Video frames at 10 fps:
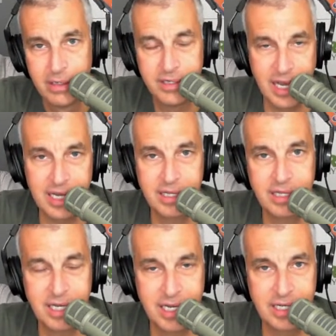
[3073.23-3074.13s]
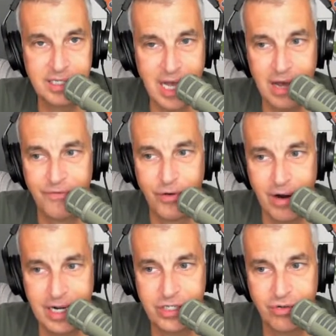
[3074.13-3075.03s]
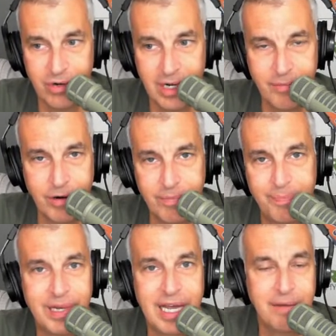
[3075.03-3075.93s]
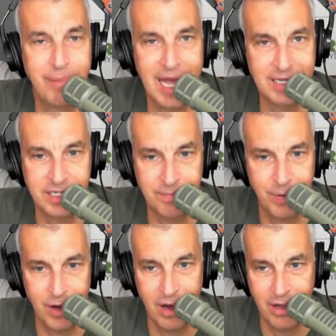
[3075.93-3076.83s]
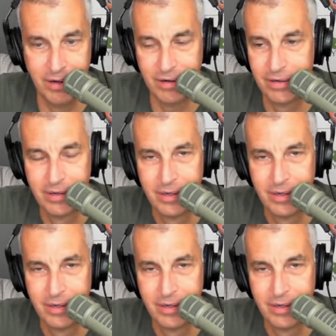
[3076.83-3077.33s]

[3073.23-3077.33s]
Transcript: taking the kids out for ice cream or playing basketball or